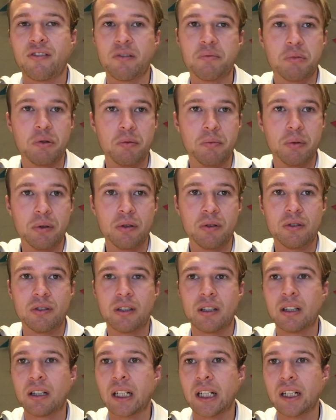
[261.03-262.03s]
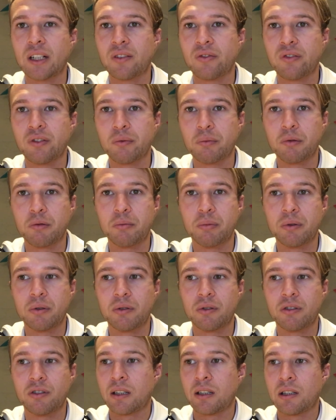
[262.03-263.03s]
football boots and the latest football
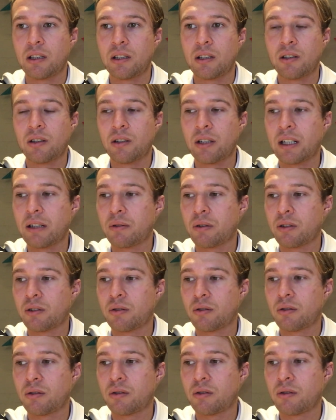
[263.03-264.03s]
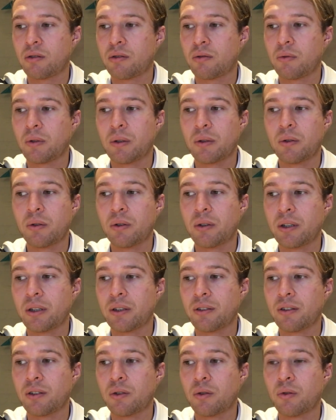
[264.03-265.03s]
boots. You know, that was all, we
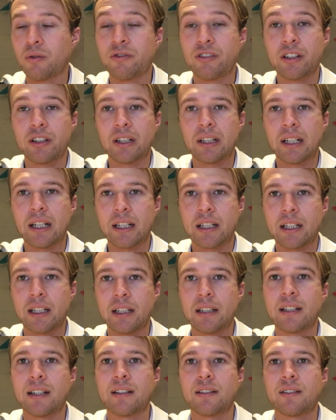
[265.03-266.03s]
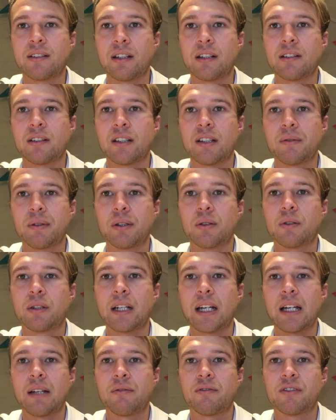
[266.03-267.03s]
were all very lucky in that sense that we all
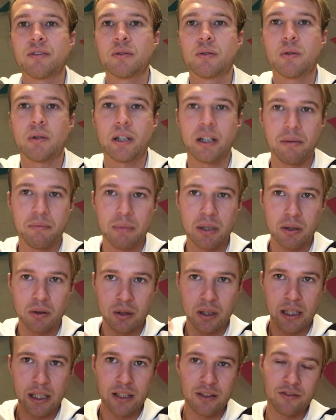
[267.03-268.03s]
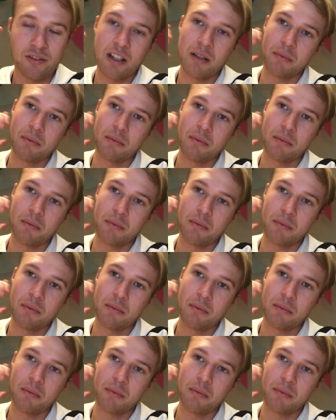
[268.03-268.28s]
came from quite middle-class